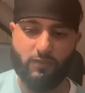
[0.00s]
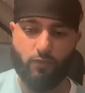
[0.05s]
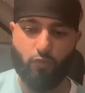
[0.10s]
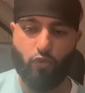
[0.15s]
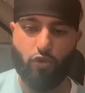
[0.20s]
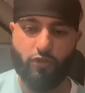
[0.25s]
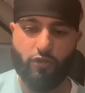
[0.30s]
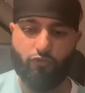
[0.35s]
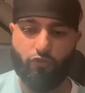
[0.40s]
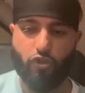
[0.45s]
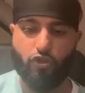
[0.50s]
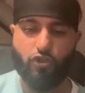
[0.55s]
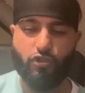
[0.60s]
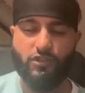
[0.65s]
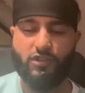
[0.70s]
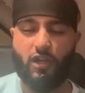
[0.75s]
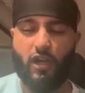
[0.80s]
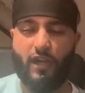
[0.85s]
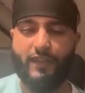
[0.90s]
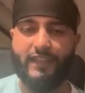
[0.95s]
Morgan Rogers.
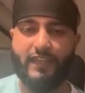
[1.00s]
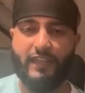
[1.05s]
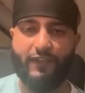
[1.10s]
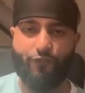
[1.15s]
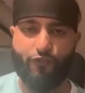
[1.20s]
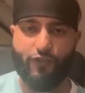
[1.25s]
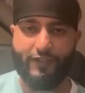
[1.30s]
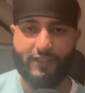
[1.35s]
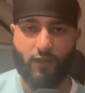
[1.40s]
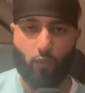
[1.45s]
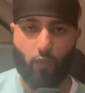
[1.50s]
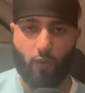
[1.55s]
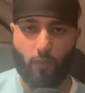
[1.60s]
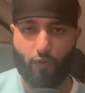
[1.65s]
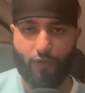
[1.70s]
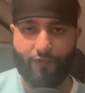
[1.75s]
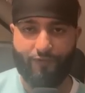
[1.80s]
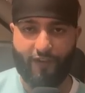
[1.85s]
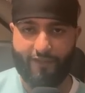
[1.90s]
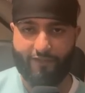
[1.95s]
I think it frees up
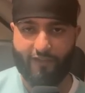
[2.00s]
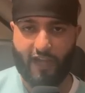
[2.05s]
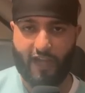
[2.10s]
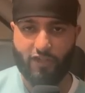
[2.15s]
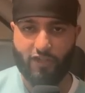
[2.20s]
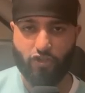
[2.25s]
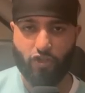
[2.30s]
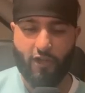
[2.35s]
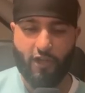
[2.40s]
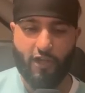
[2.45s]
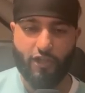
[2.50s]
1.5 cash.